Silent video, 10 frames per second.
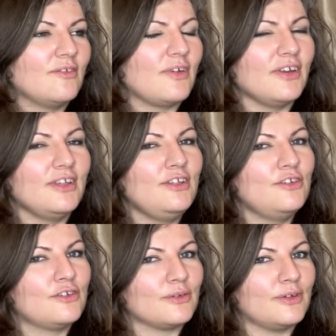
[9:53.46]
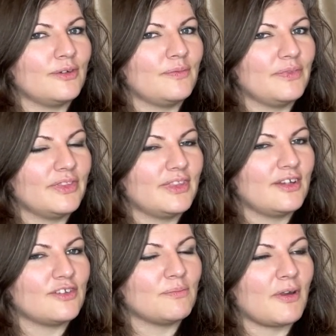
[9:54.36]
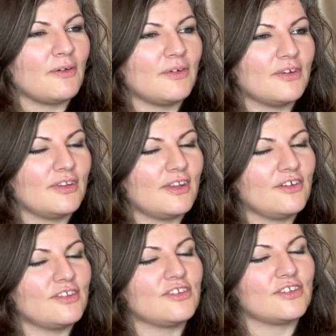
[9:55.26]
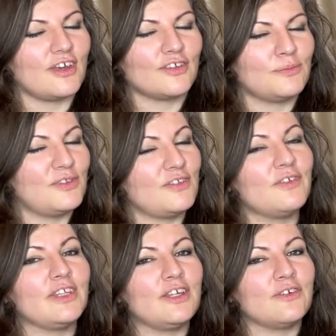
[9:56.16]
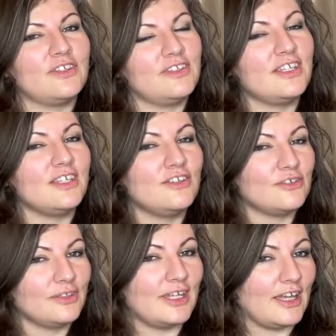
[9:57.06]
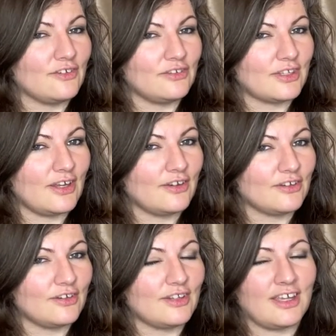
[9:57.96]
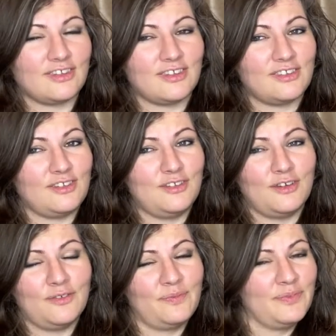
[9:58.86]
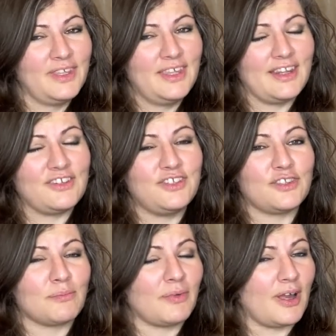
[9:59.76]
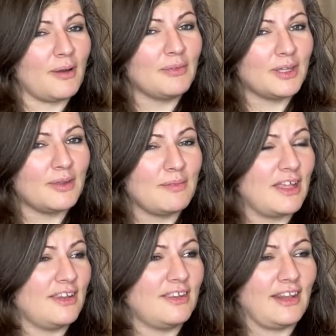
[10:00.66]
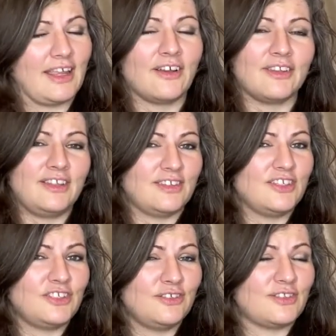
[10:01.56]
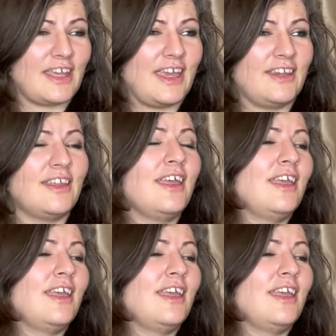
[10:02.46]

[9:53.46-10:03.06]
very unusual. There's a part where there's a song specifically critiquing Julie Andrews' character that says, you know, that she's a problem and like all these issues, and